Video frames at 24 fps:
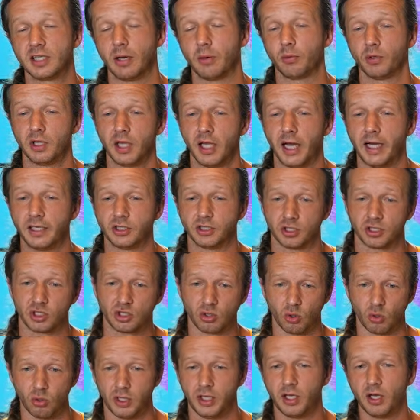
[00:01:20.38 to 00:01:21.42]
that rely just
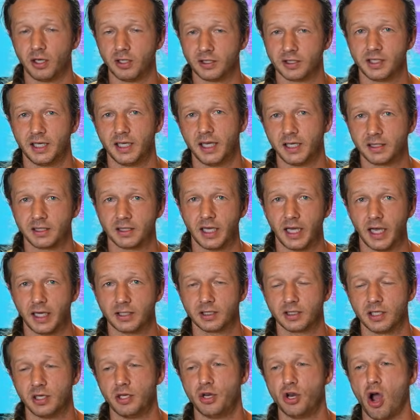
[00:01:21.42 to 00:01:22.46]
solely on C S
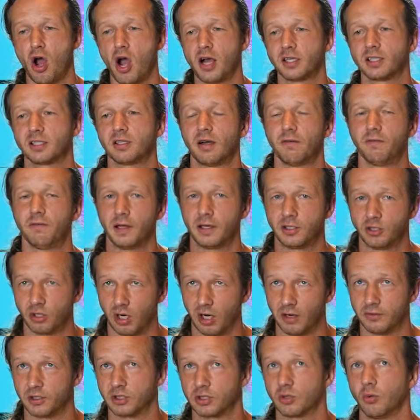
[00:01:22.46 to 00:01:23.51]
S and not stuff like
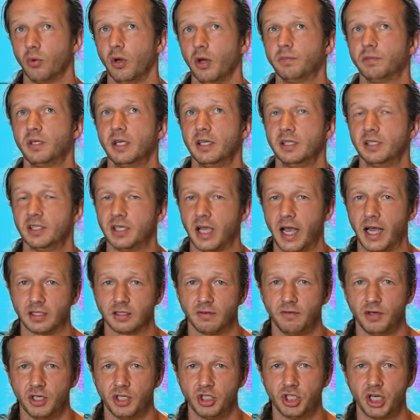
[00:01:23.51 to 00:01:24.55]
JavaScript and S
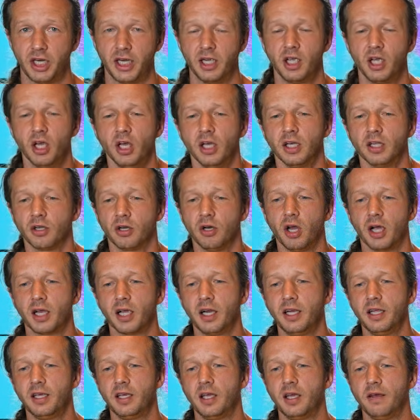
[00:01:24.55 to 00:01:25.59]
V G, they're not
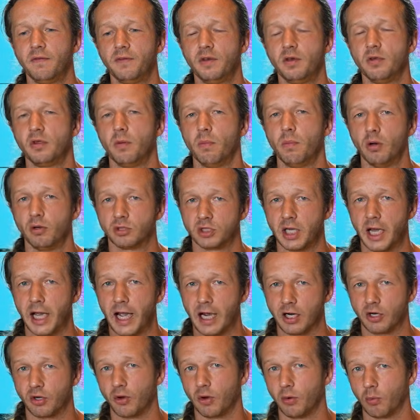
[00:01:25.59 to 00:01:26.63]
going to give you the most
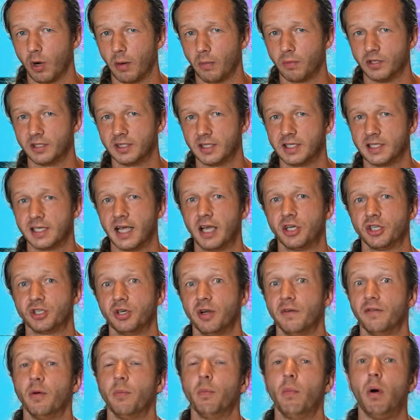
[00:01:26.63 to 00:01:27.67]
accurate representation
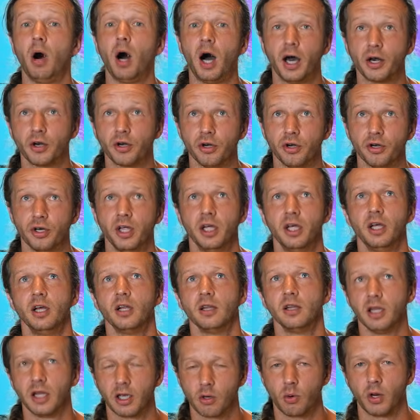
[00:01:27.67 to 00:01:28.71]
of the modern
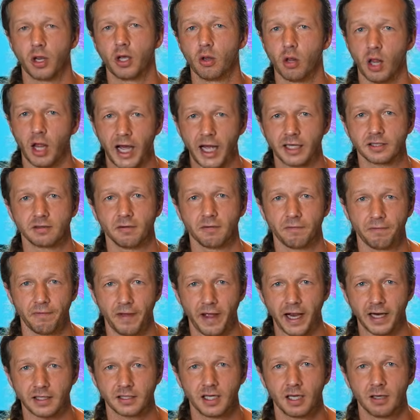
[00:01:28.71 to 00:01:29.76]
liquid glass
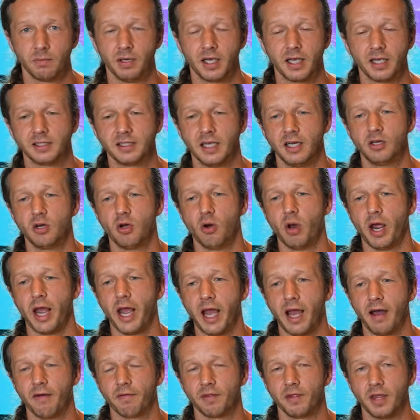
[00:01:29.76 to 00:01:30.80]
effect, because they don't
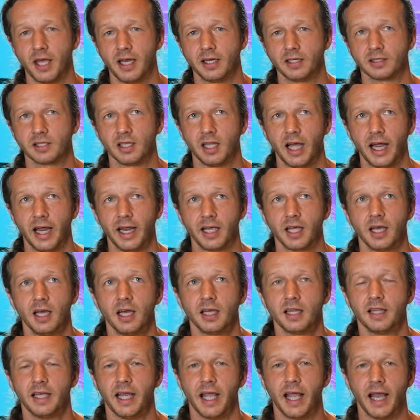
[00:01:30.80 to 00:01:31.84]
have things like
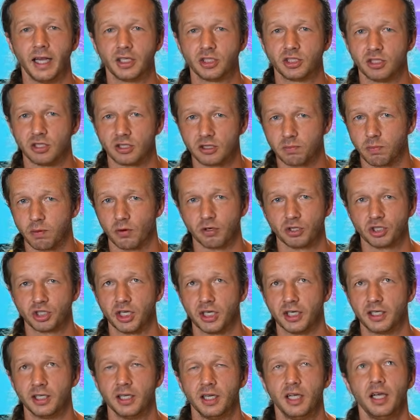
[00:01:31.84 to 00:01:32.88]
the edge
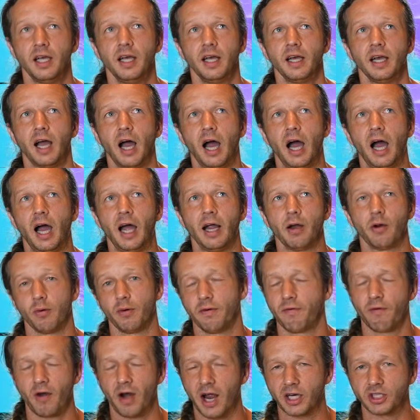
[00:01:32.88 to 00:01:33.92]
dispersion uh, or
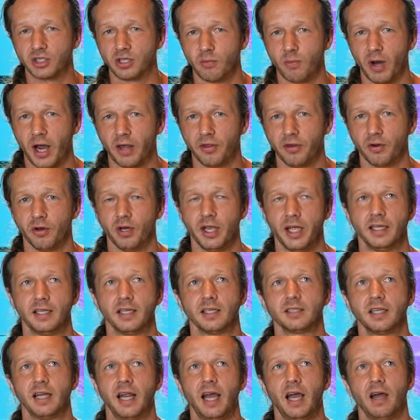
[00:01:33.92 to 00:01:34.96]
refraction rather. It
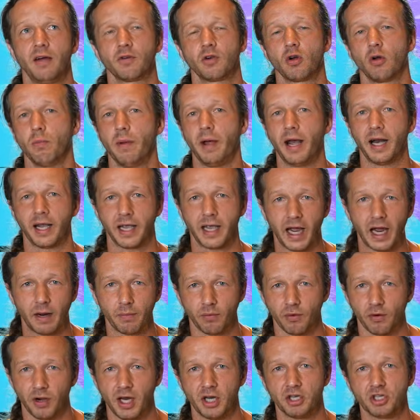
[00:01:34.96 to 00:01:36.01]
doesn't have chromatic
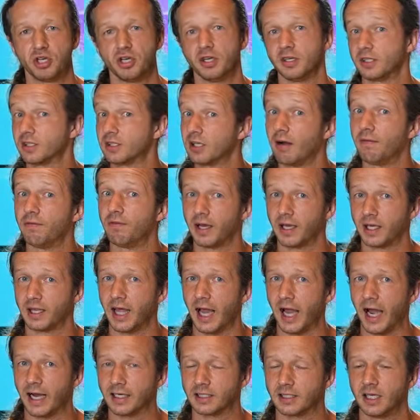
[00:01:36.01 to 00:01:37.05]
aberration and stuff like
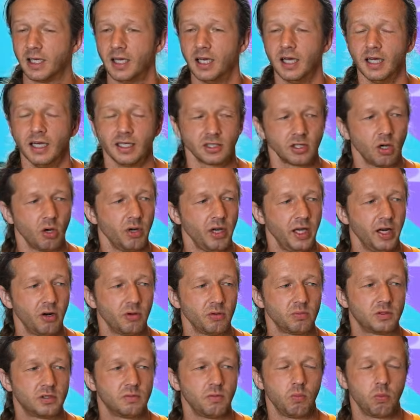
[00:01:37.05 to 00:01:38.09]
that. So
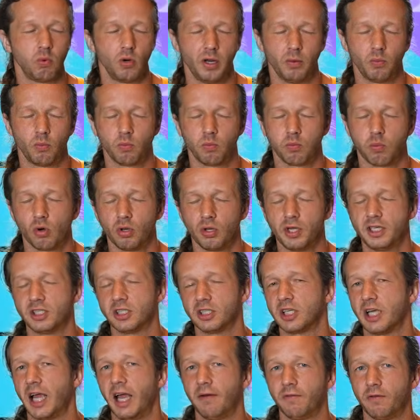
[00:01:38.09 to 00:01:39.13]
it'll it really
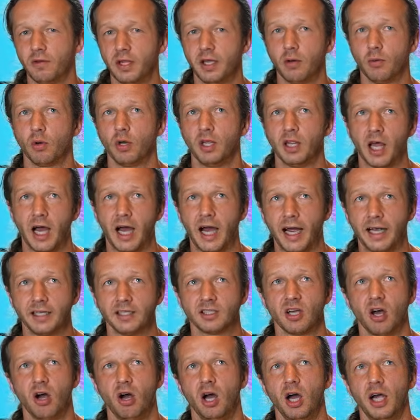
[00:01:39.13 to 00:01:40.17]
just heavily
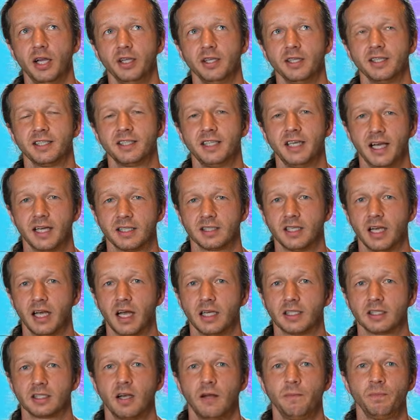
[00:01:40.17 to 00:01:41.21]
relies on the C S
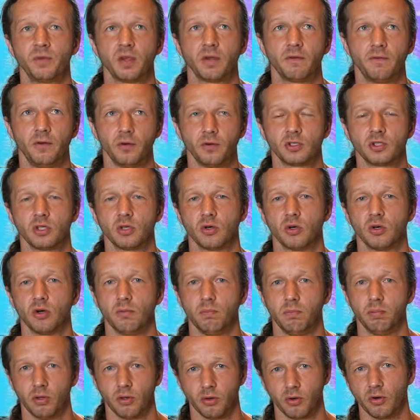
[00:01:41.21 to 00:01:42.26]
S filter
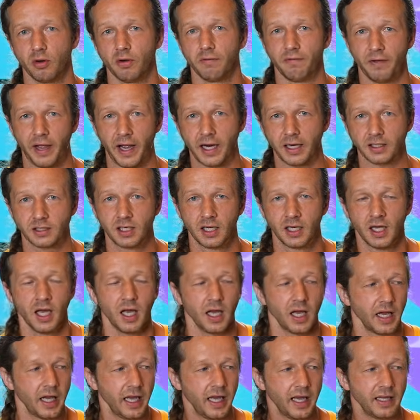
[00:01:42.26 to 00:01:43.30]
blur effect.
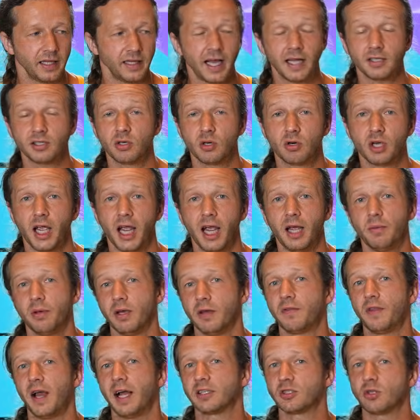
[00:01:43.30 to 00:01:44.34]
And that's okay
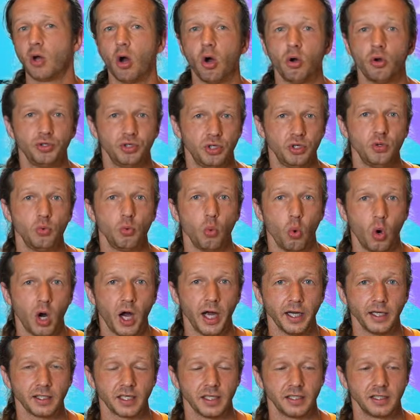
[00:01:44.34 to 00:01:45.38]
if that's all you
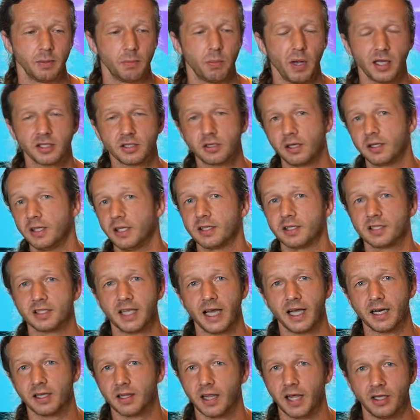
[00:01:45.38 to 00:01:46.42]
want. It depends on the
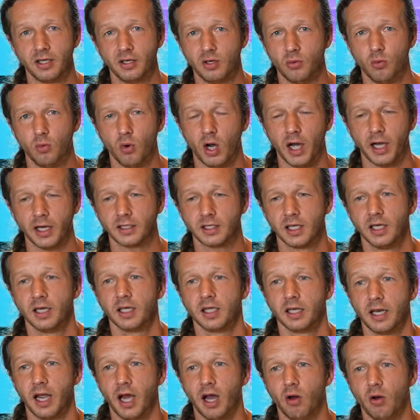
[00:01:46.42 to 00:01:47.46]
aesthetic that you want.
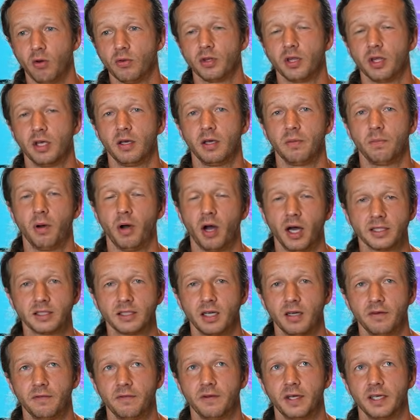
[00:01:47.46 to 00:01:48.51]
Now the
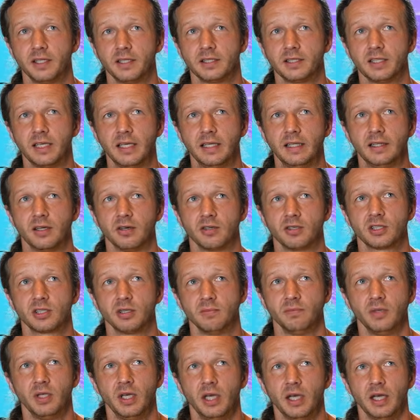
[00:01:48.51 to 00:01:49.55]
positive is there's
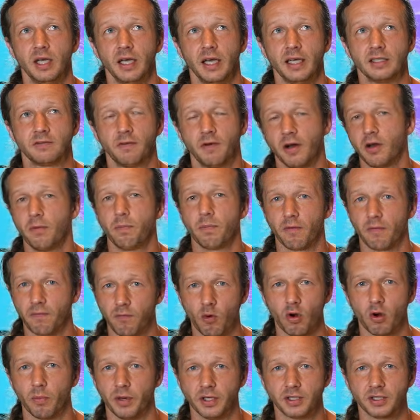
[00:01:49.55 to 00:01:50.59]
it's very
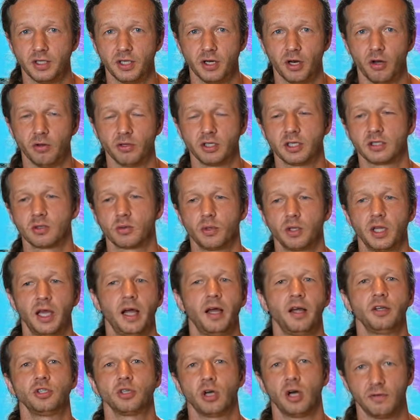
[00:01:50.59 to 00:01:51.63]
performant. You know, it doesn't rely
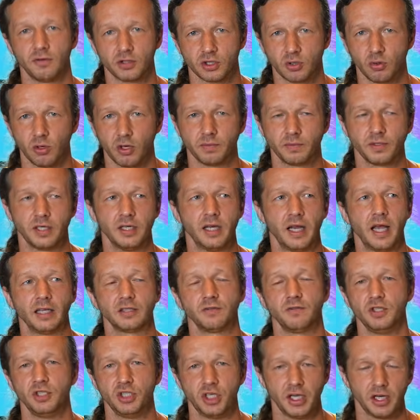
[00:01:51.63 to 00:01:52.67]
on JavaScript and S
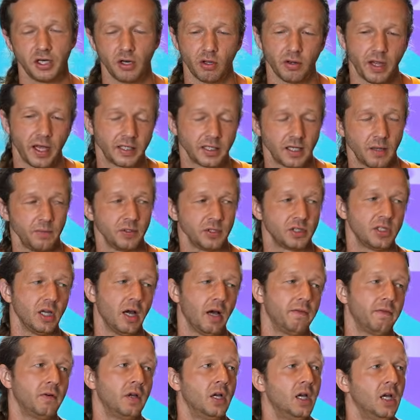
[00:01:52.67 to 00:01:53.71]
V G and all that type of
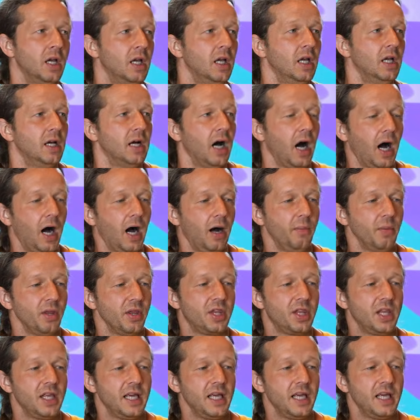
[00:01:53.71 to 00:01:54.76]
stuff. Um,
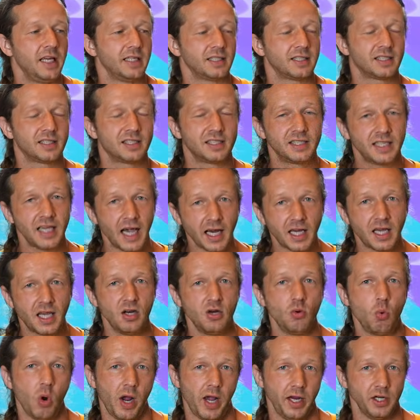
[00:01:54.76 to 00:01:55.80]
the
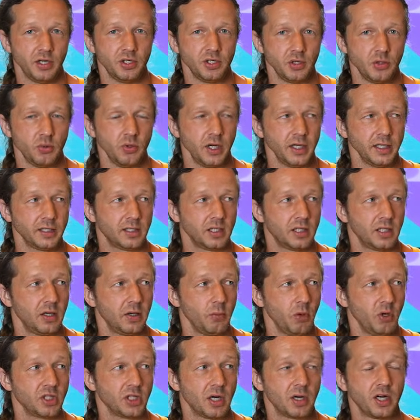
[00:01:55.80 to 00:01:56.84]
second way to do it,
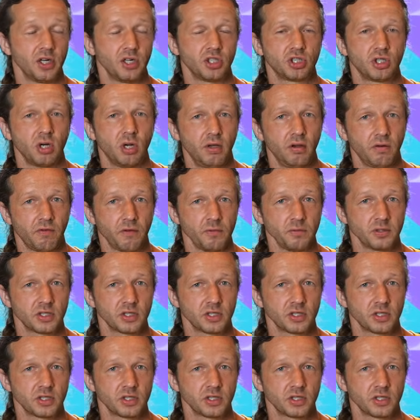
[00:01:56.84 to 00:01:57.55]
which I'm going to show you from